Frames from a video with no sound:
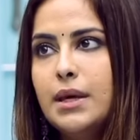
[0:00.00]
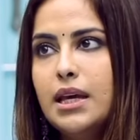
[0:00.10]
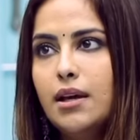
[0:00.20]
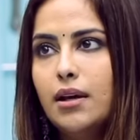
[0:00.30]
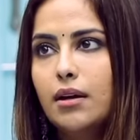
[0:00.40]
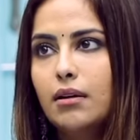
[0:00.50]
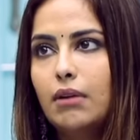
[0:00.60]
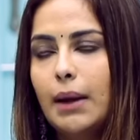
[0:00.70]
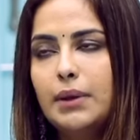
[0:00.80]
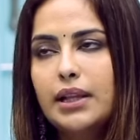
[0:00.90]
be
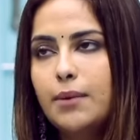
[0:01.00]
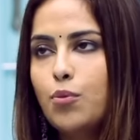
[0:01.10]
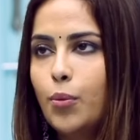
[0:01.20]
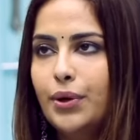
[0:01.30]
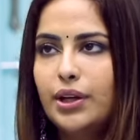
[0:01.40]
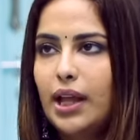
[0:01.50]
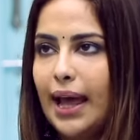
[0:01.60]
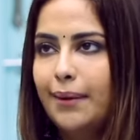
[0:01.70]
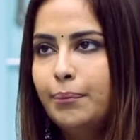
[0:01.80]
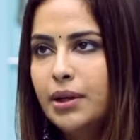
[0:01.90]
i mean that moment
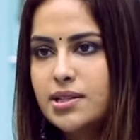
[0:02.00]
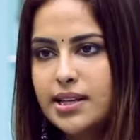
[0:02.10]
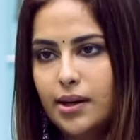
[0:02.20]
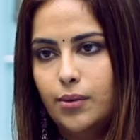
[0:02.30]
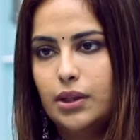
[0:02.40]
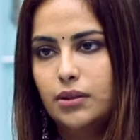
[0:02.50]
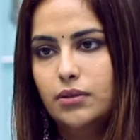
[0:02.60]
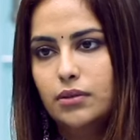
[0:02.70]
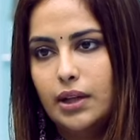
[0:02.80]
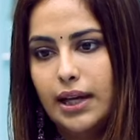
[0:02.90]
can be a sad one
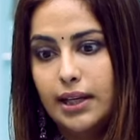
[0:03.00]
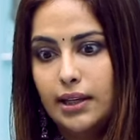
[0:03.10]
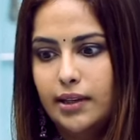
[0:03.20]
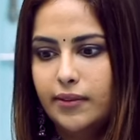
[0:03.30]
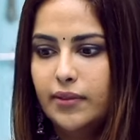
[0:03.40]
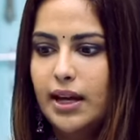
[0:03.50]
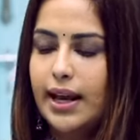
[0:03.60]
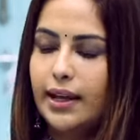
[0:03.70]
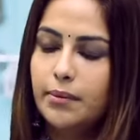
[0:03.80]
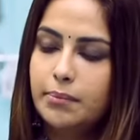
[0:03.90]
i can live
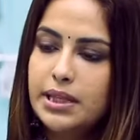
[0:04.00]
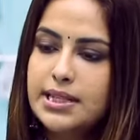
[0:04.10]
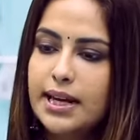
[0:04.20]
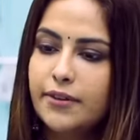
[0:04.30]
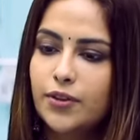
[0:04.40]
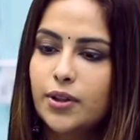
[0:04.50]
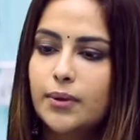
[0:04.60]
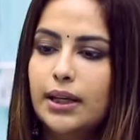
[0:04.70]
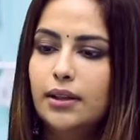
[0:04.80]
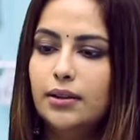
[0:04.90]
that i can be sad for
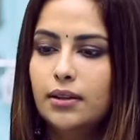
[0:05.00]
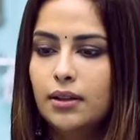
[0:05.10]
a while